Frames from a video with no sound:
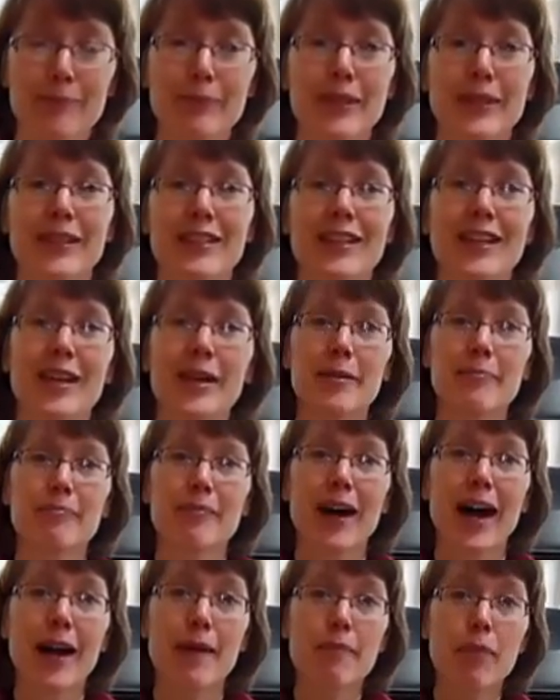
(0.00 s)
But
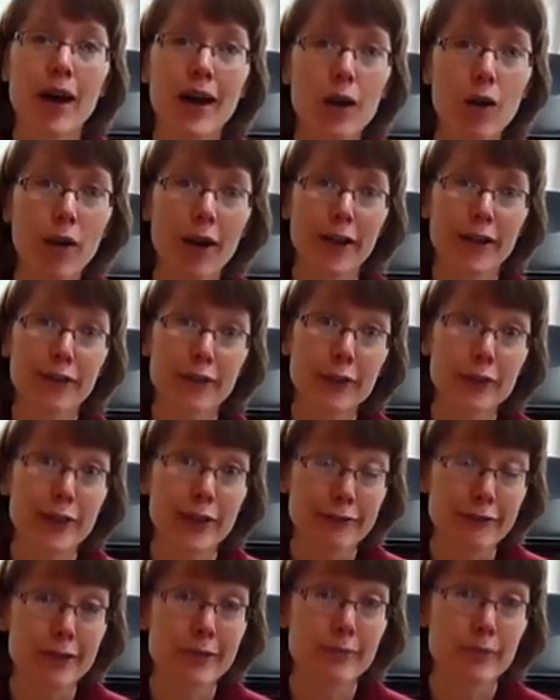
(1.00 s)
I bought quite a few
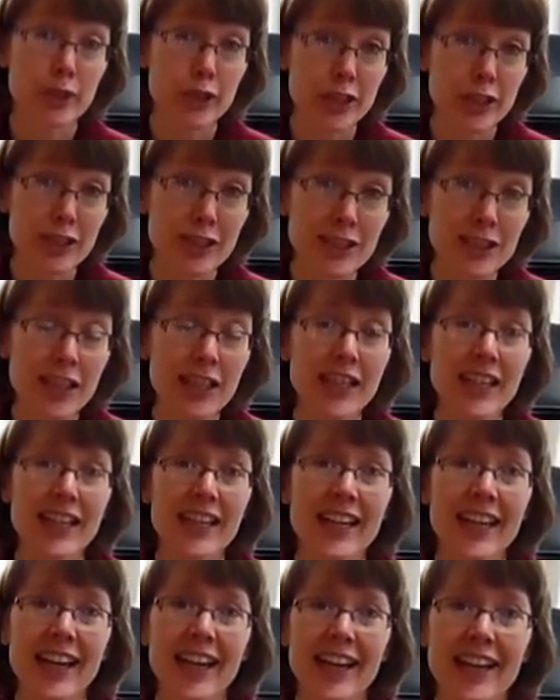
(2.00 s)
different books,
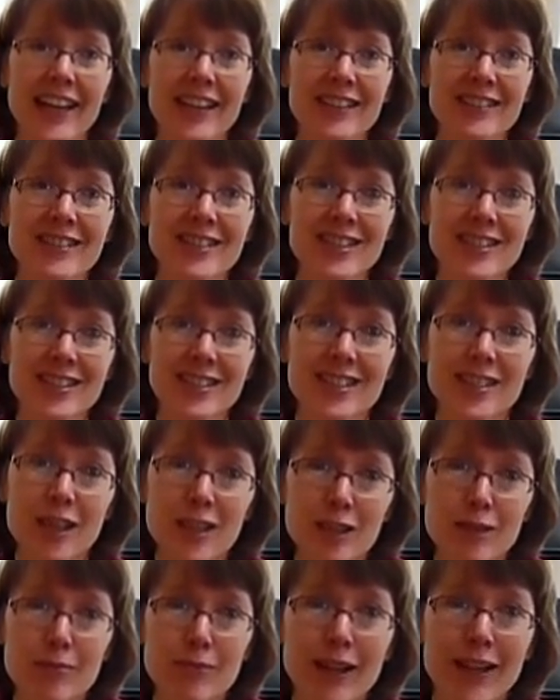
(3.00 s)
and
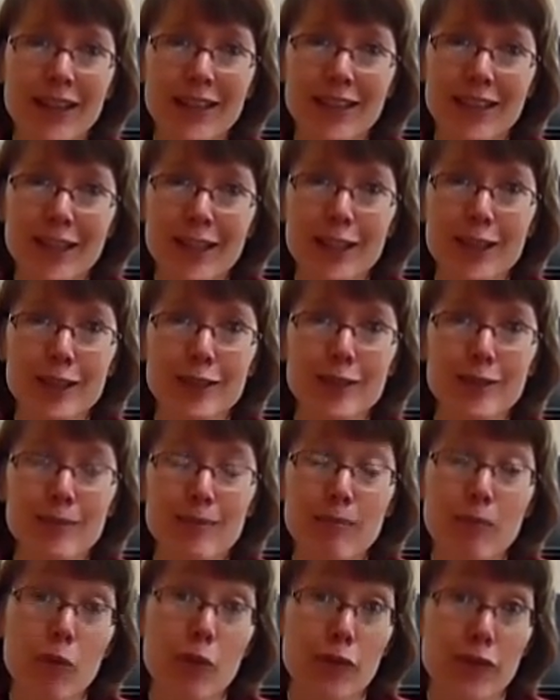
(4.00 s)
some I like
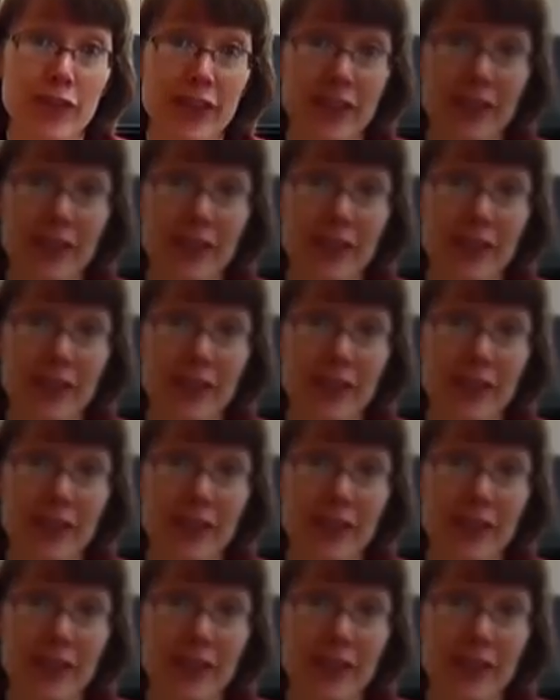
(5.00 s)
more